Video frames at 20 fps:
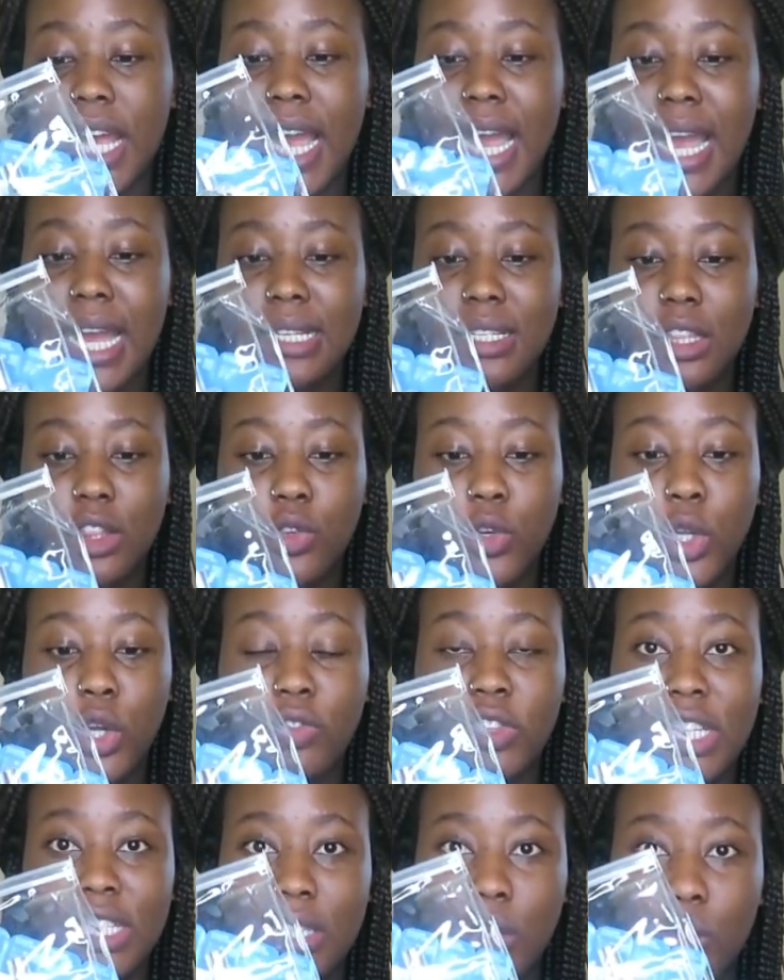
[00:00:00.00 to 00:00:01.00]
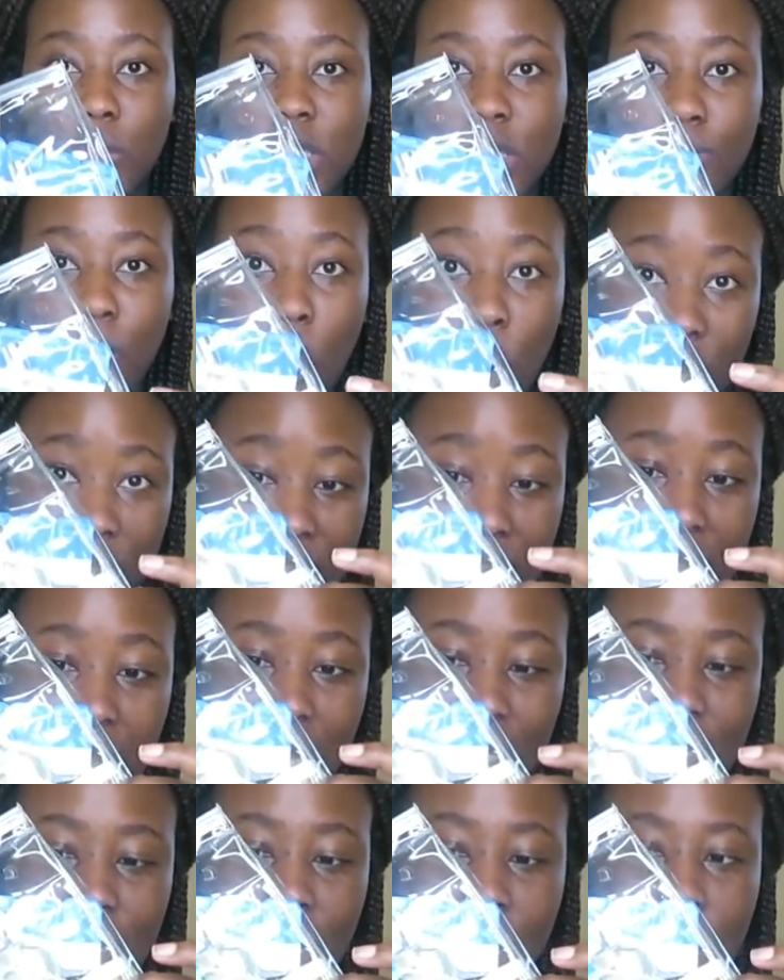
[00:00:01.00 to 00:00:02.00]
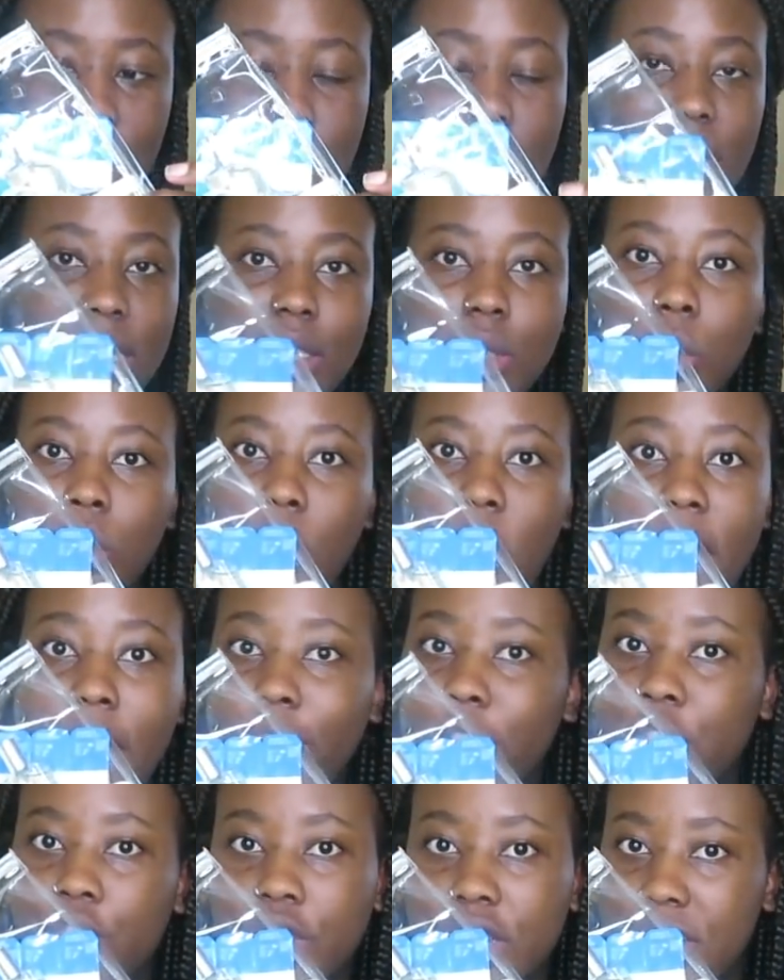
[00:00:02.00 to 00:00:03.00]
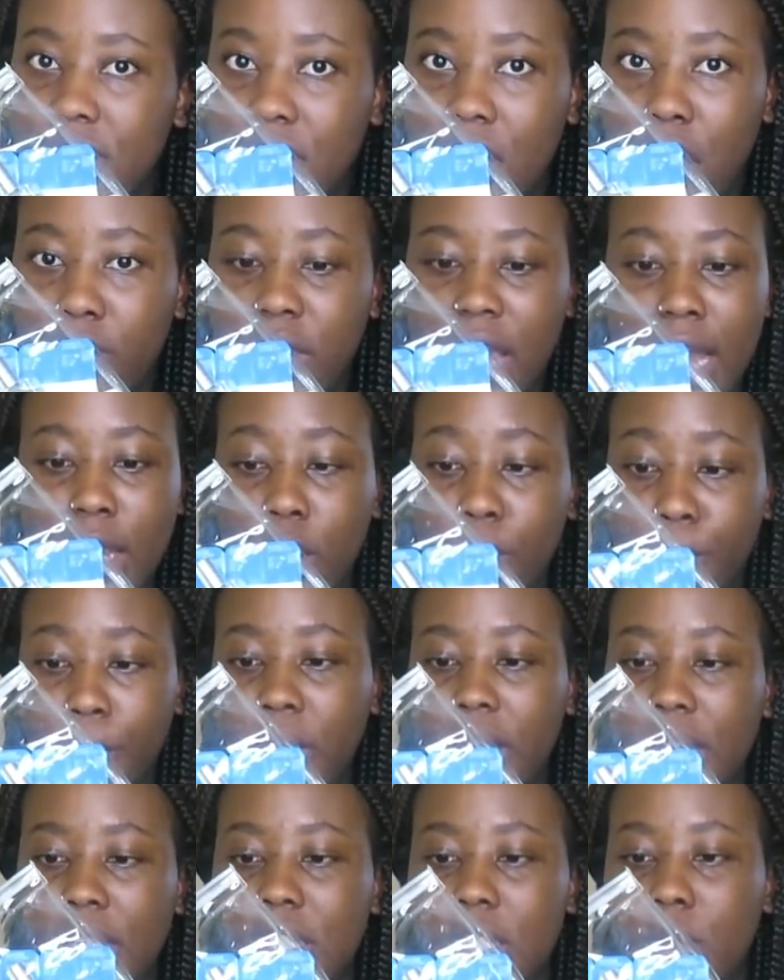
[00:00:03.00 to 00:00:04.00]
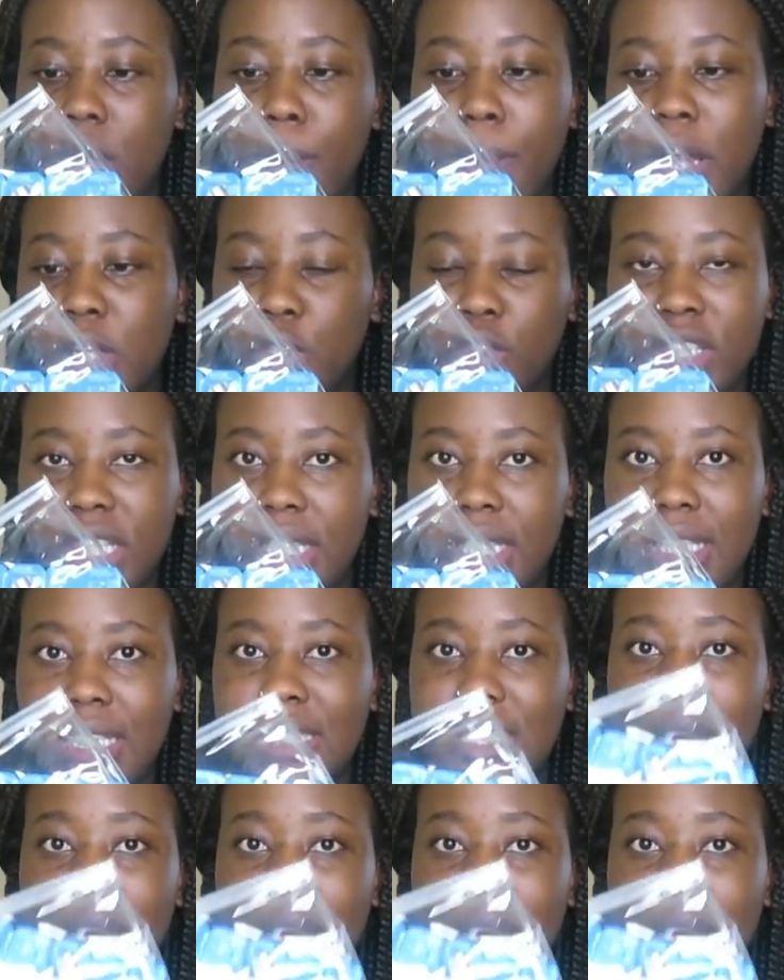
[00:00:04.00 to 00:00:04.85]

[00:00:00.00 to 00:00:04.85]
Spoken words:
and 3 of these little small things. So I still got extra stuff that I could put into it, but I don't really need